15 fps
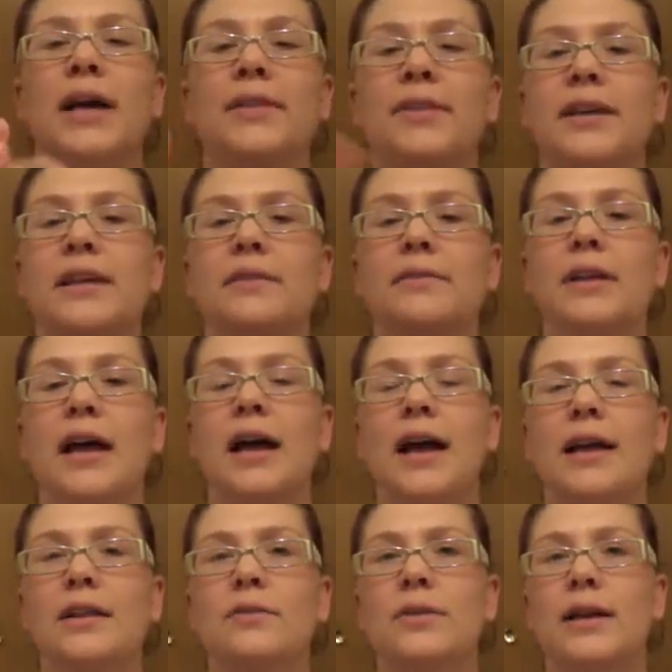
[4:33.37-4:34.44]
I think the
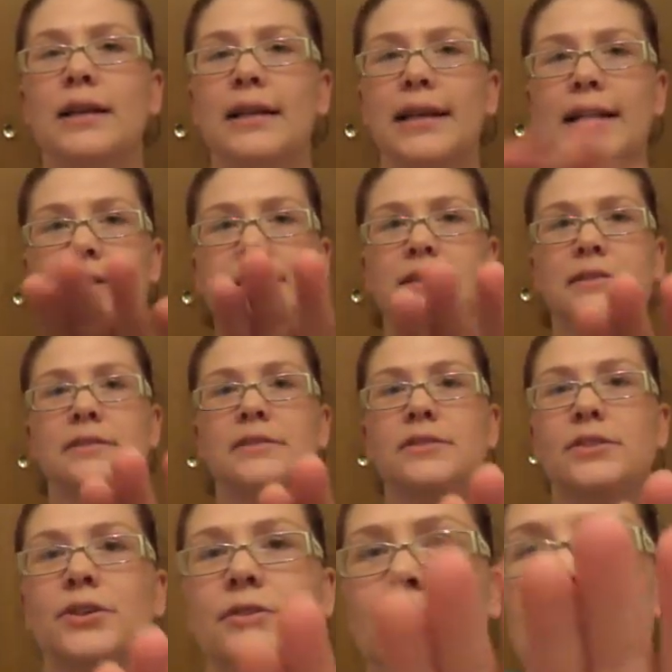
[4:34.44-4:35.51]
hyaluronic acid,
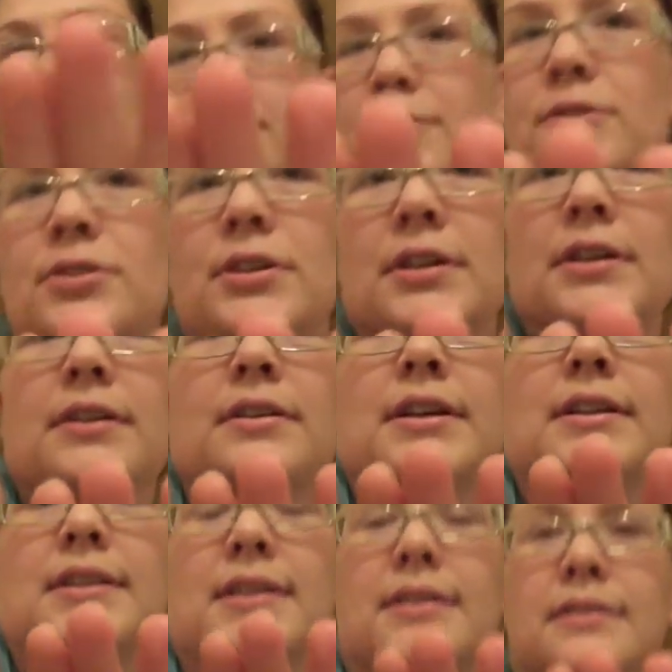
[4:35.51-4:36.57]
excuse me, I'm just going to
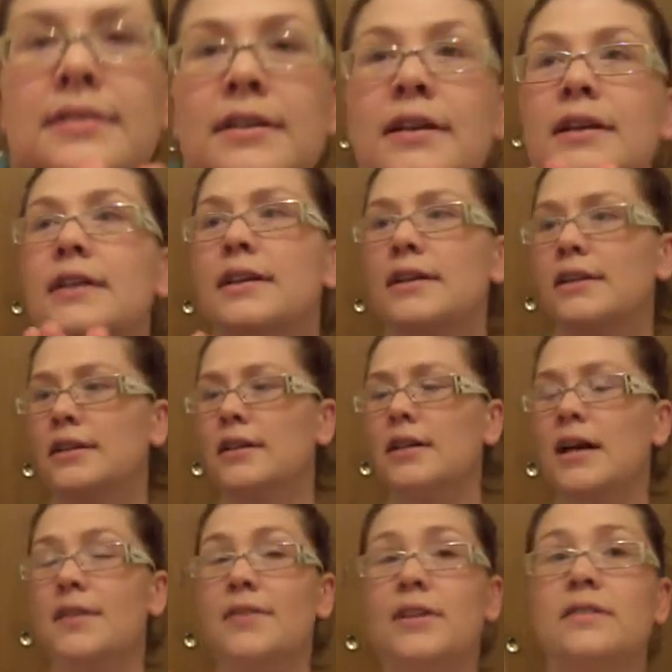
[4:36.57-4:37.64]
get this.
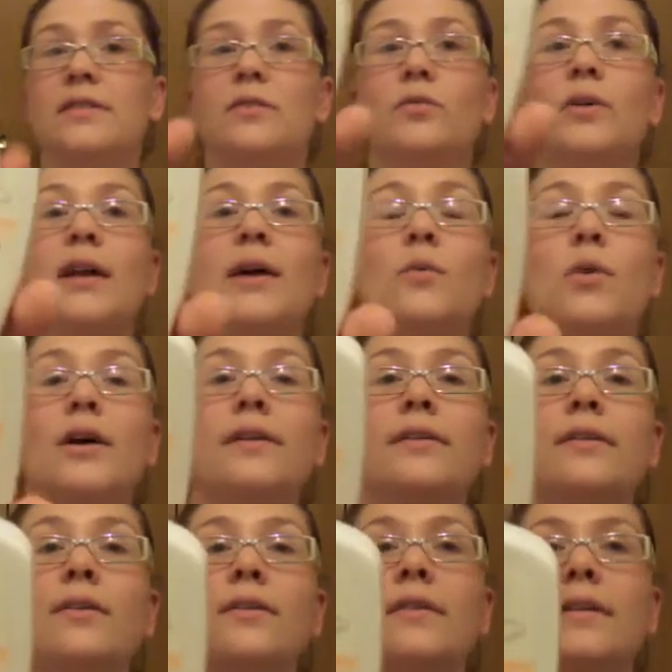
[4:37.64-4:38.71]
This is what I
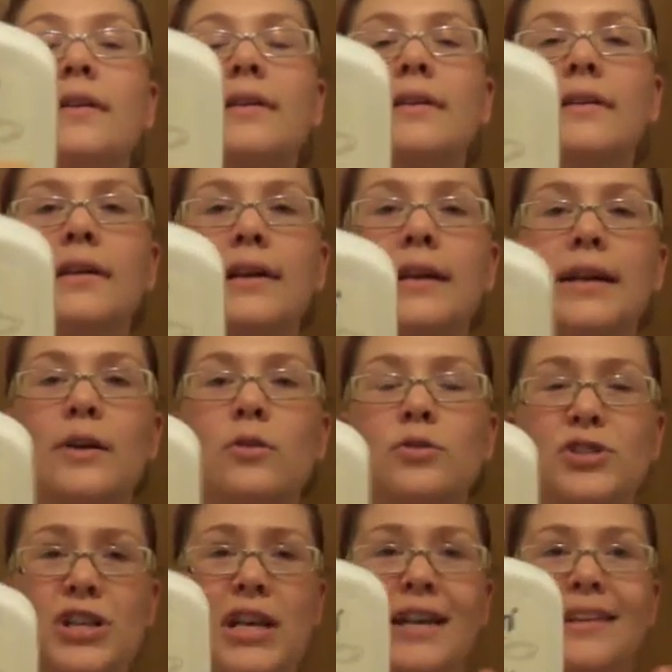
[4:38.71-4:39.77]
was using, and I know
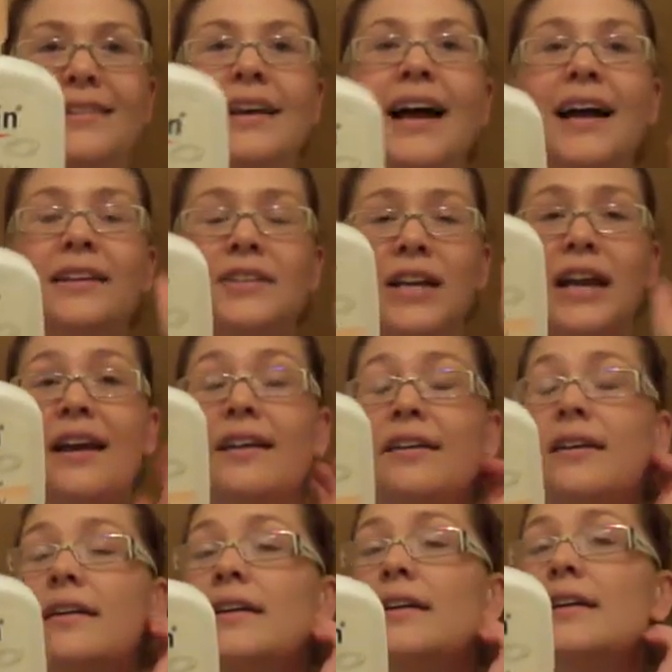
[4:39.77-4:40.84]
Jan, hi
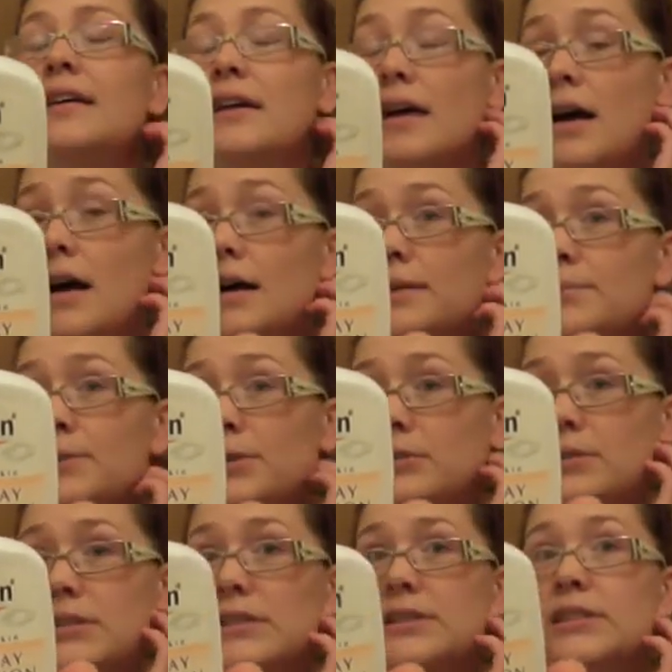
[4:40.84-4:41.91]
Jan,
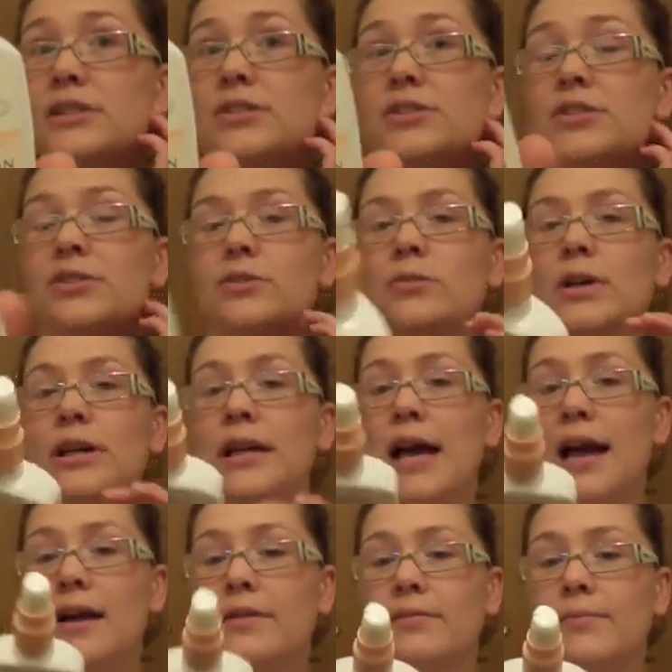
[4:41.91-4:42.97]
uses this too, and
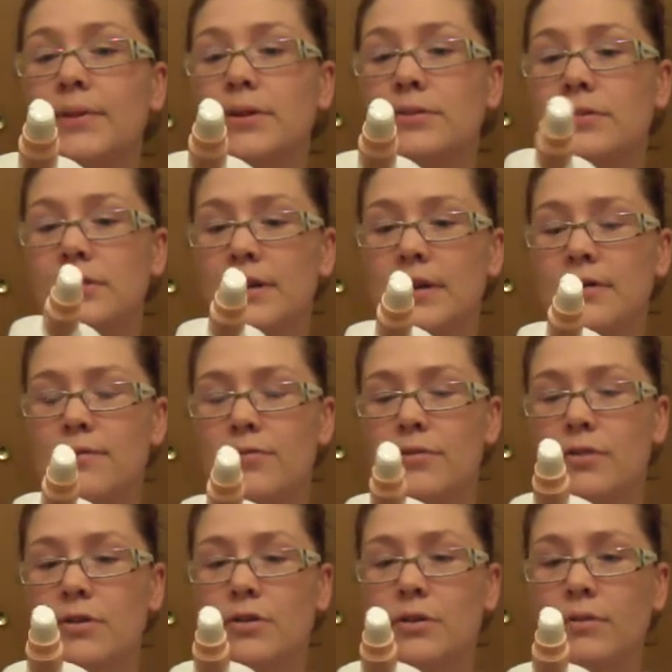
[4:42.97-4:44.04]
I've been using it
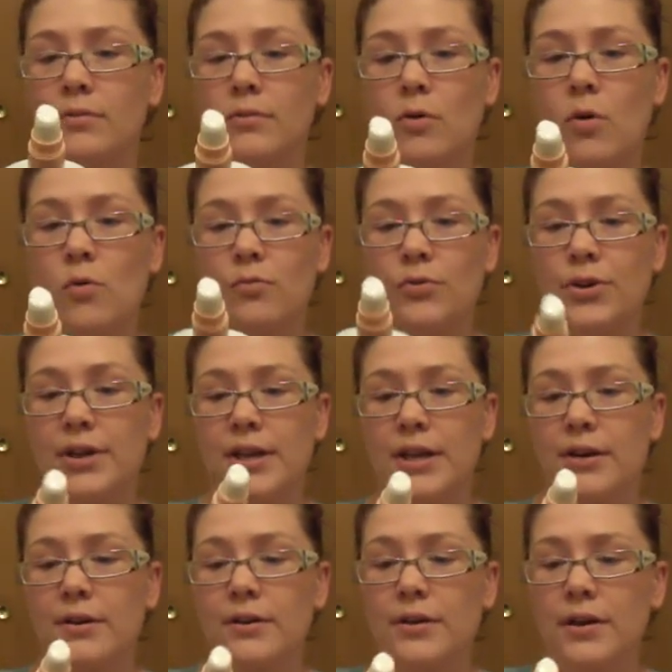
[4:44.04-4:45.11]
for over a
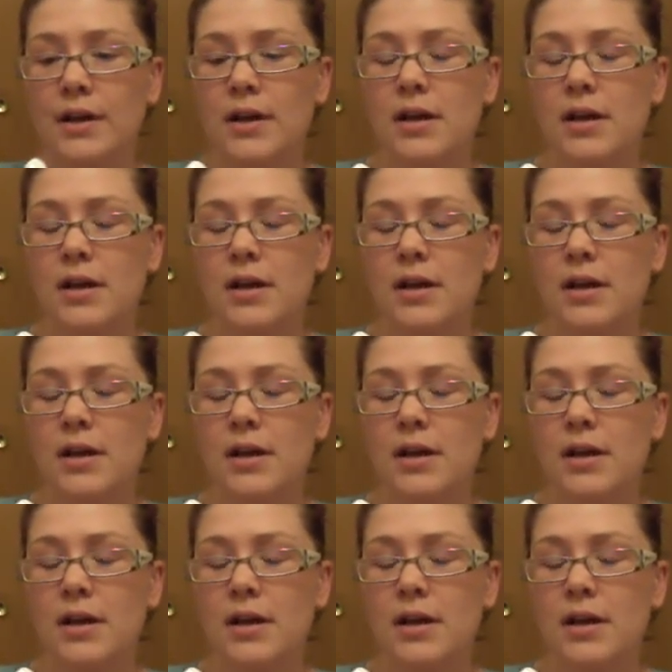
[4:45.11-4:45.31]
year,